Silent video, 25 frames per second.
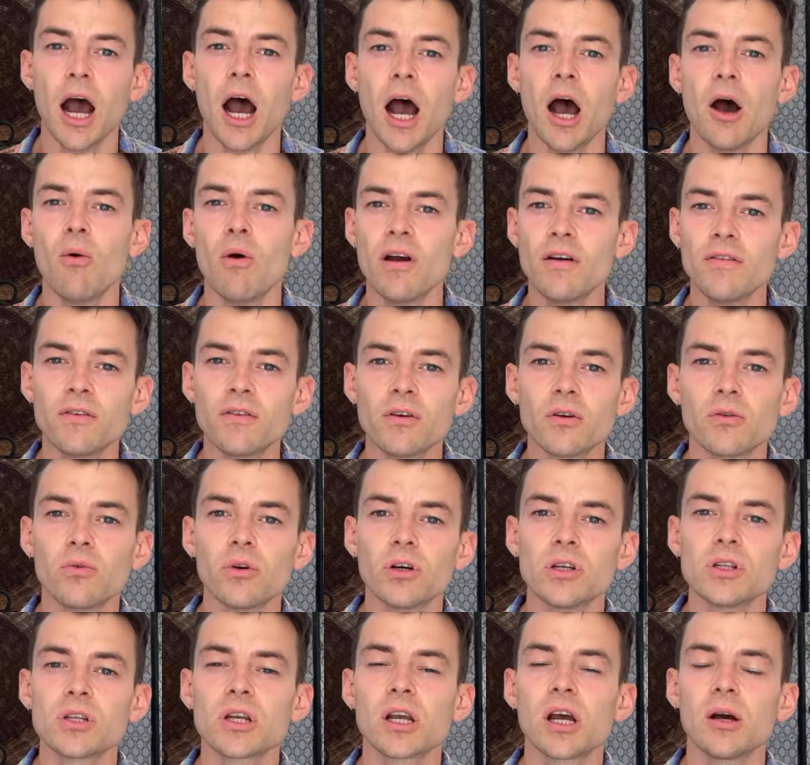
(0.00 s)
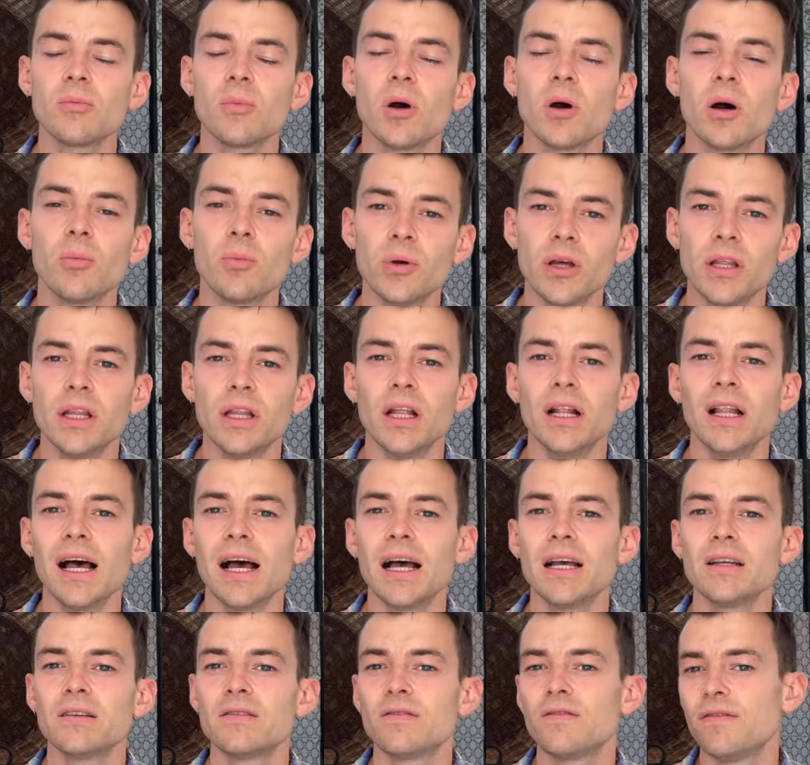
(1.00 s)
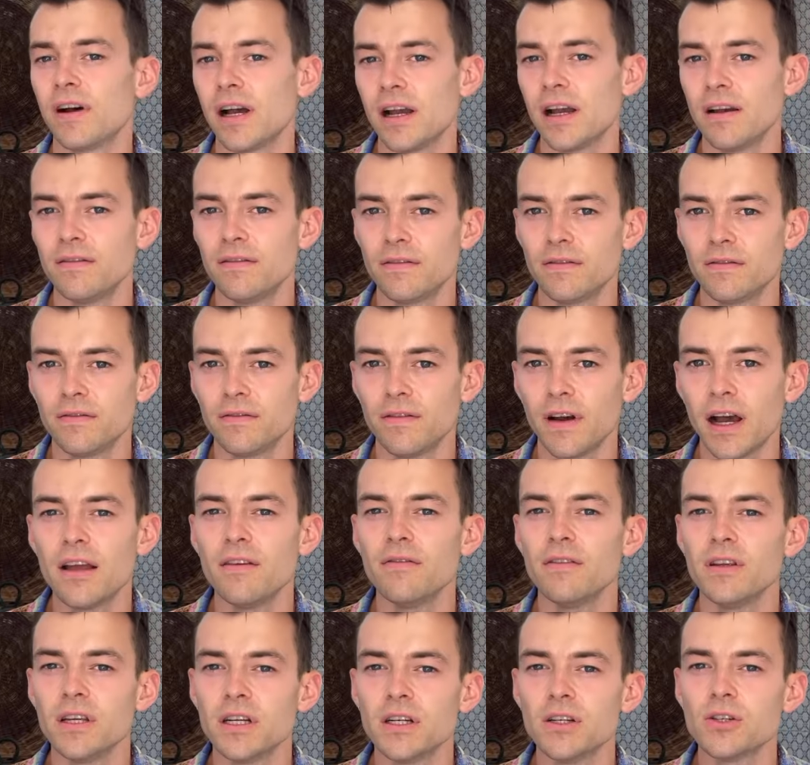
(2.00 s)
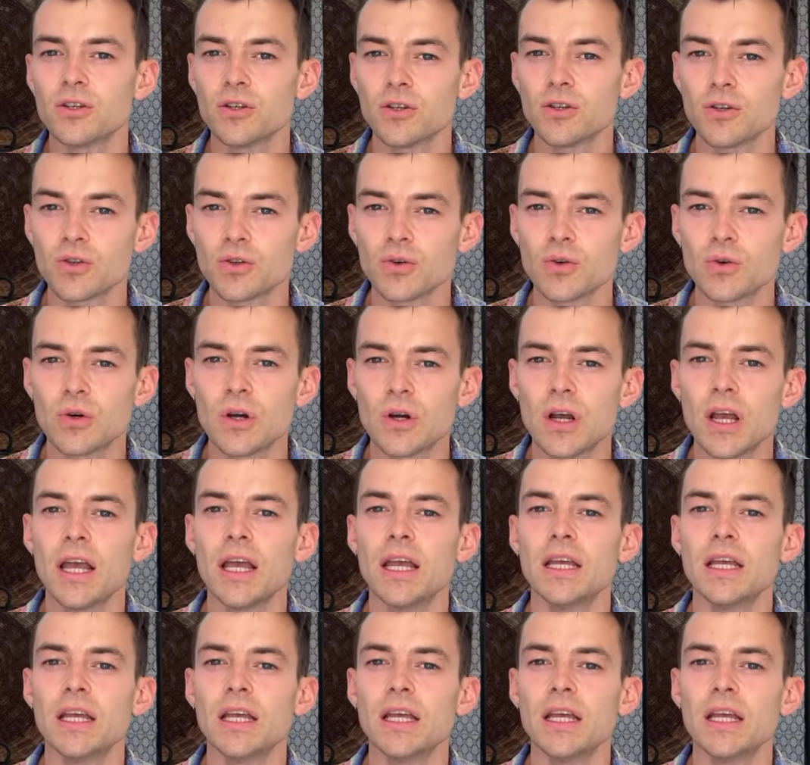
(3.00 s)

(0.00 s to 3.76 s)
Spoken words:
However, what's come up in the last five years or so